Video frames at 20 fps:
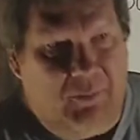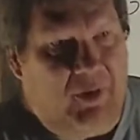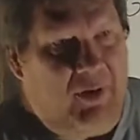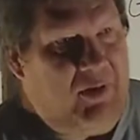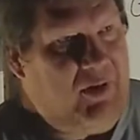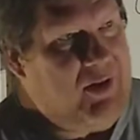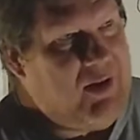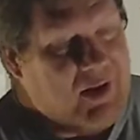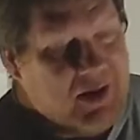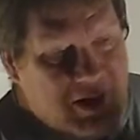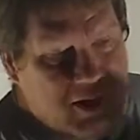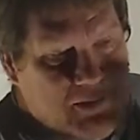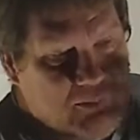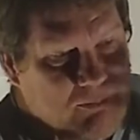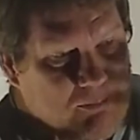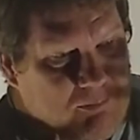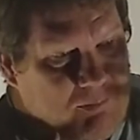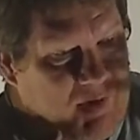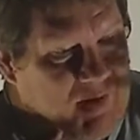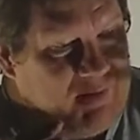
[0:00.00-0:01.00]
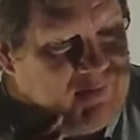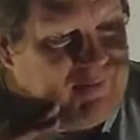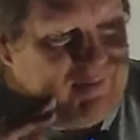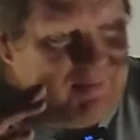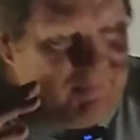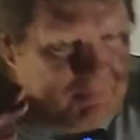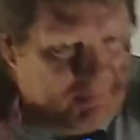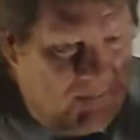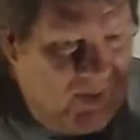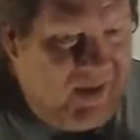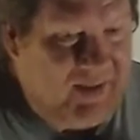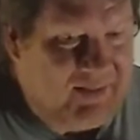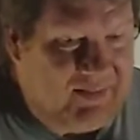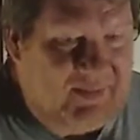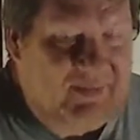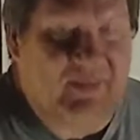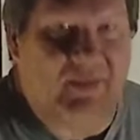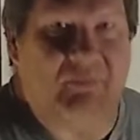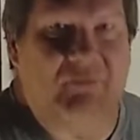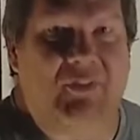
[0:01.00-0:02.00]
But you can't expect
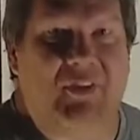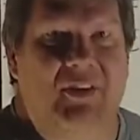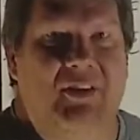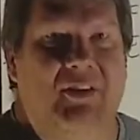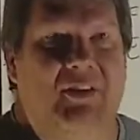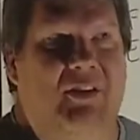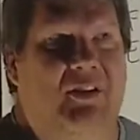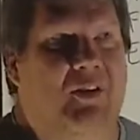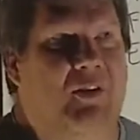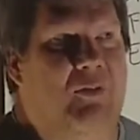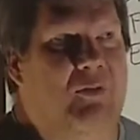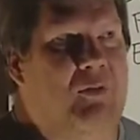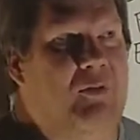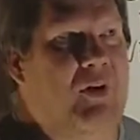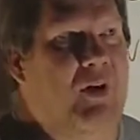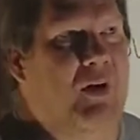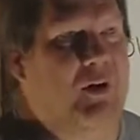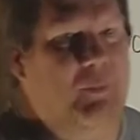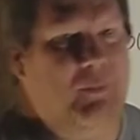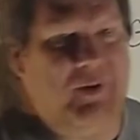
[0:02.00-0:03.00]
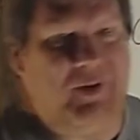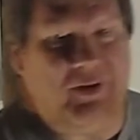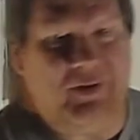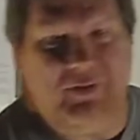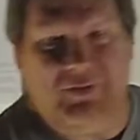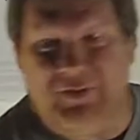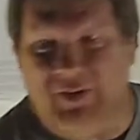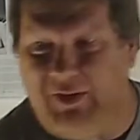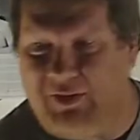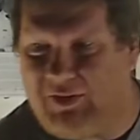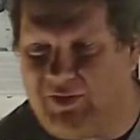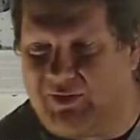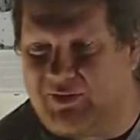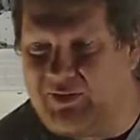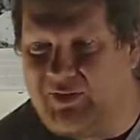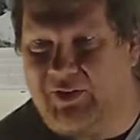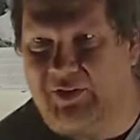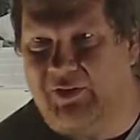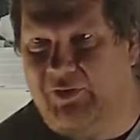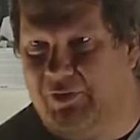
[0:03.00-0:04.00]
something to go well because that
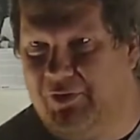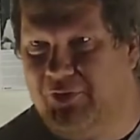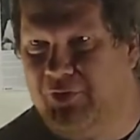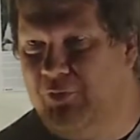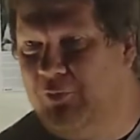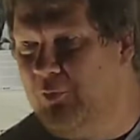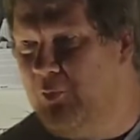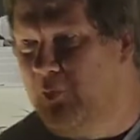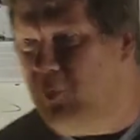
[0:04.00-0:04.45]
just leaves you